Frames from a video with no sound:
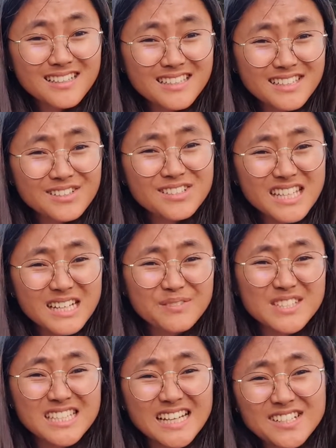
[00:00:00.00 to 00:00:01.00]
you're telling
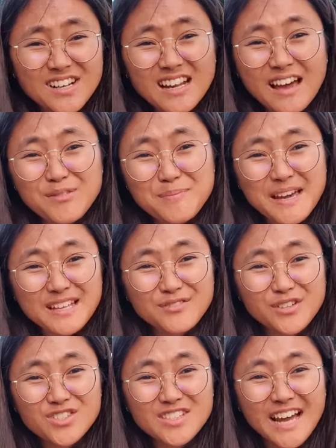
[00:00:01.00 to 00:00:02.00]
me that I don't have a bed
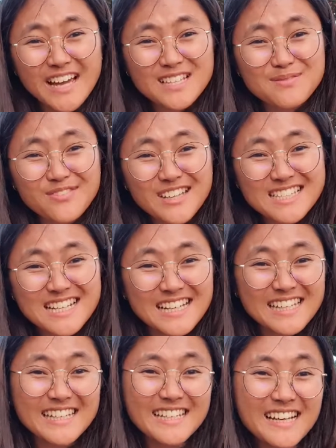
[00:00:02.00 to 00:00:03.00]
for tonight,
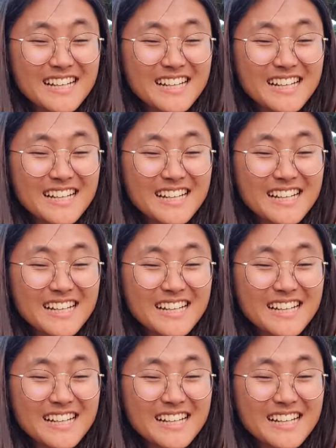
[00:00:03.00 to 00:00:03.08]
basically.